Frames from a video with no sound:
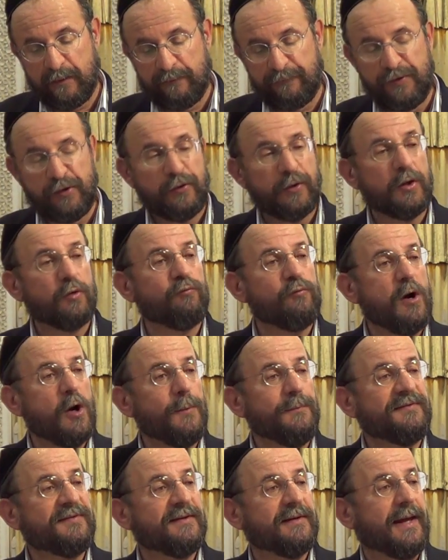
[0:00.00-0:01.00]
If you go to
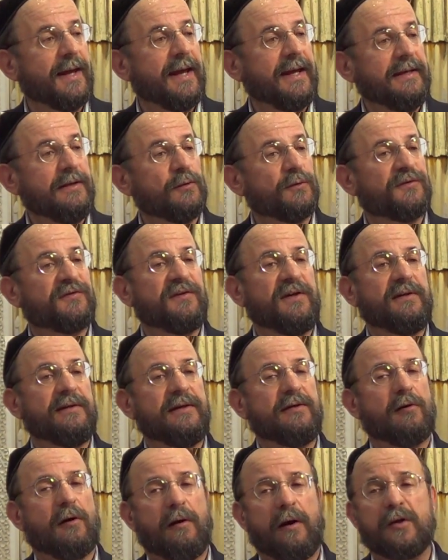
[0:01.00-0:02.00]
Rome today, you'll see
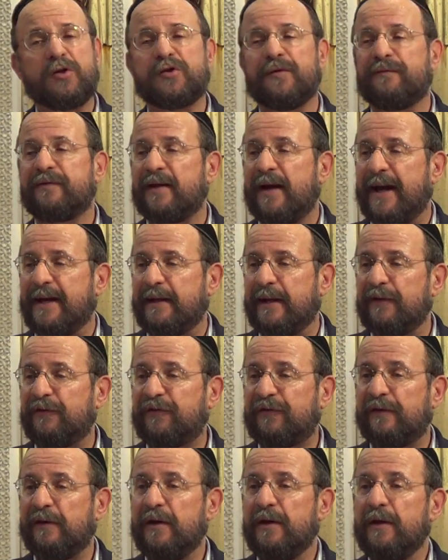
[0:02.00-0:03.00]
the Arch of
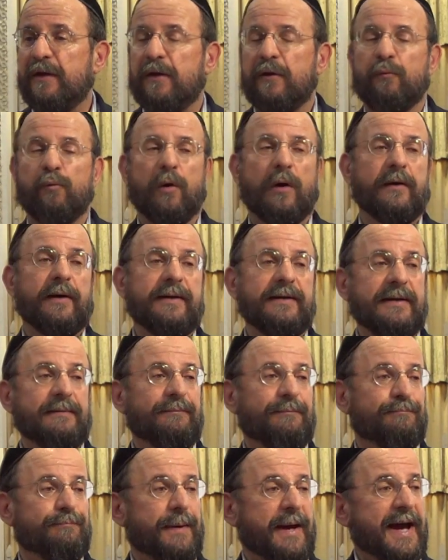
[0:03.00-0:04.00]
Titus, where
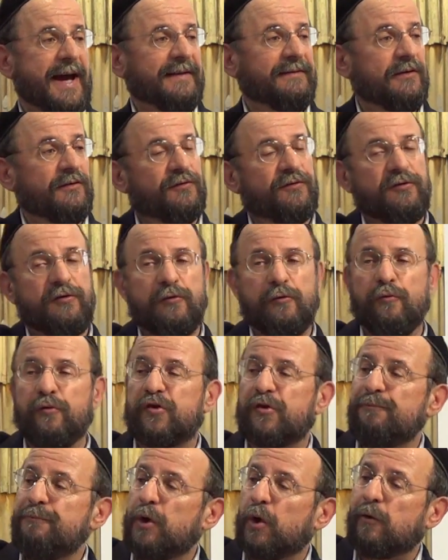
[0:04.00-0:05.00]
he had this
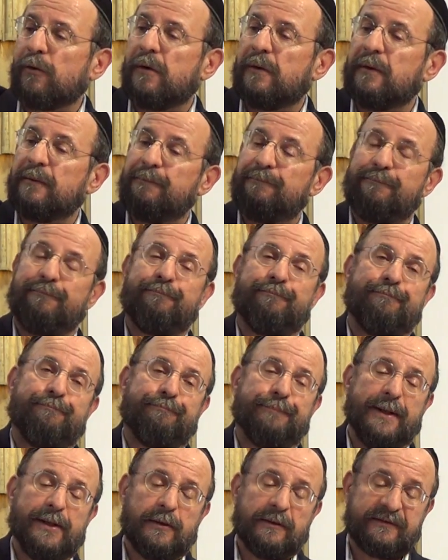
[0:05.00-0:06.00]
huge mural
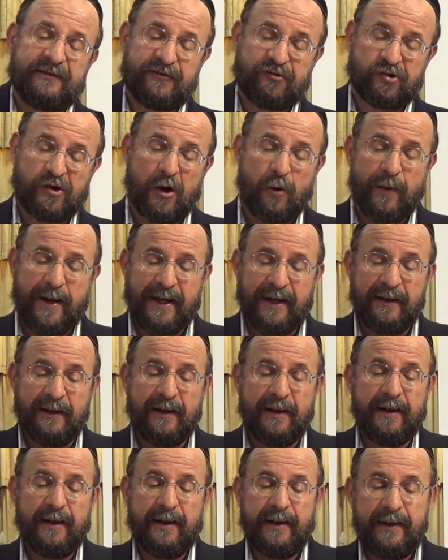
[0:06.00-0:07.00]
built showing
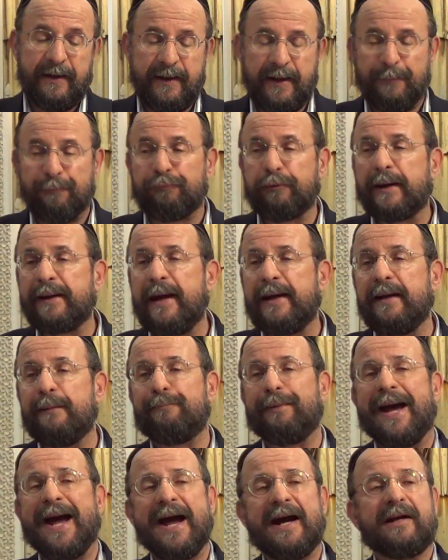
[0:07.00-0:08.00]
him bringing
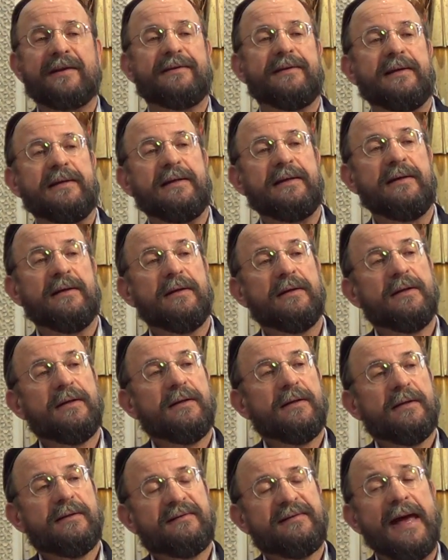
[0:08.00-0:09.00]
back the
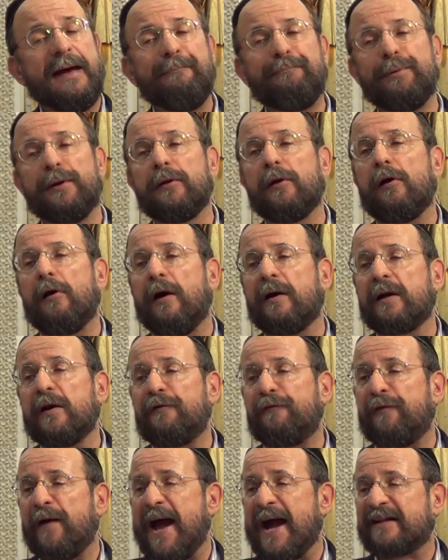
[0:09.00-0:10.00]
temple
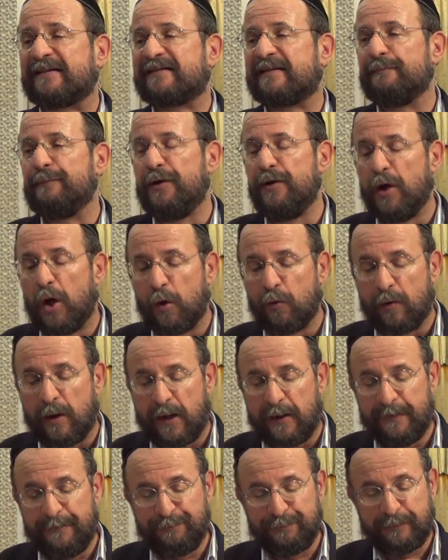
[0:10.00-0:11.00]
artifacts, the
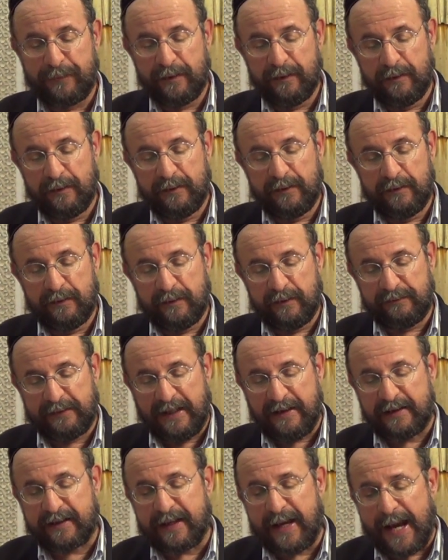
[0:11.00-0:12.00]
menorah,
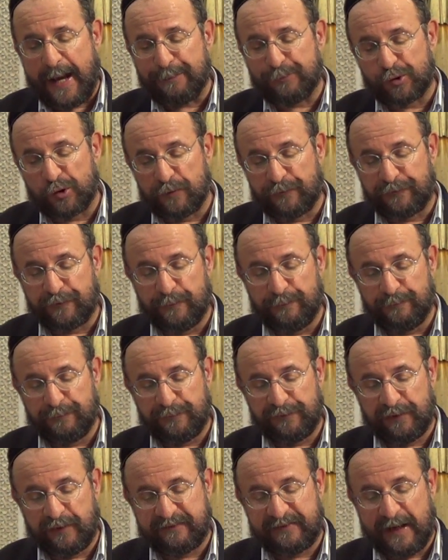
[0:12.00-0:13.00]
that he captured
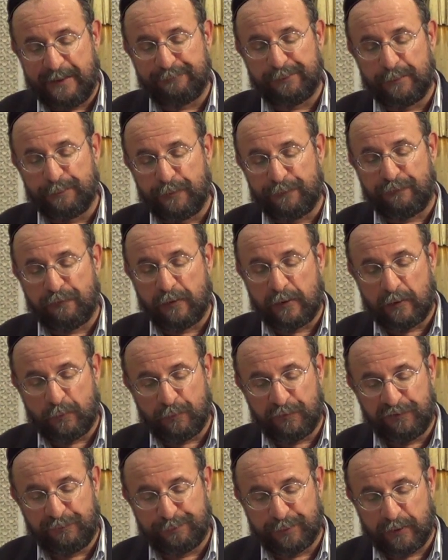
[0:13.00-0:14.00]
from the temple before
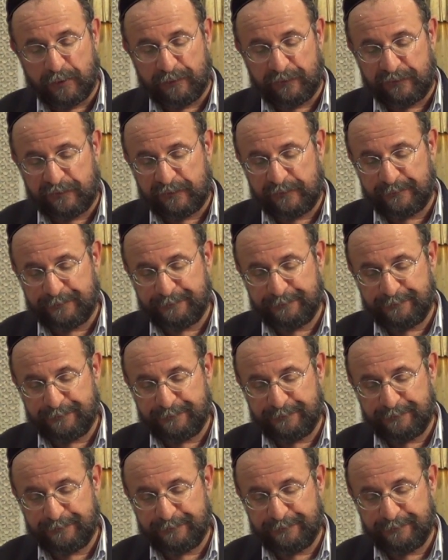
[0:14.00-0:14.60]
it was burnt.